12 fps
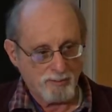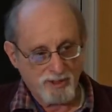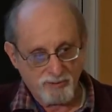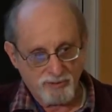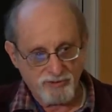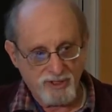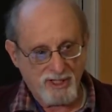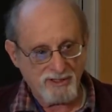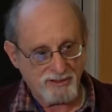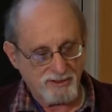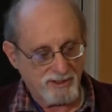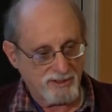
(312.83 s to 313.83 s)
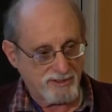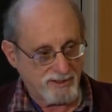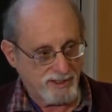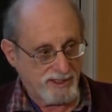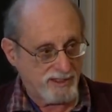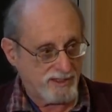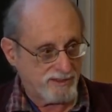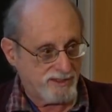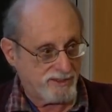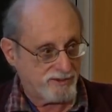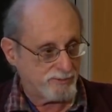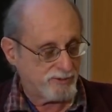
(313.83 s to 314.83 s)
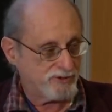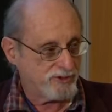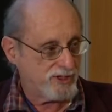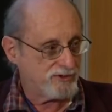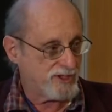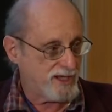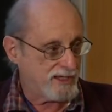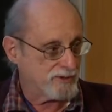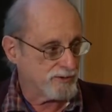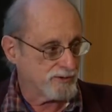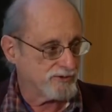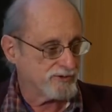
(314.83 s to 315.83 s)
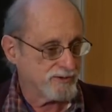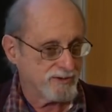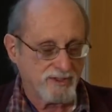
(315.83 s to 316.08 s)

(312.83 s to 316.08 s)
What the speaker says: But it was not done at the precise angles,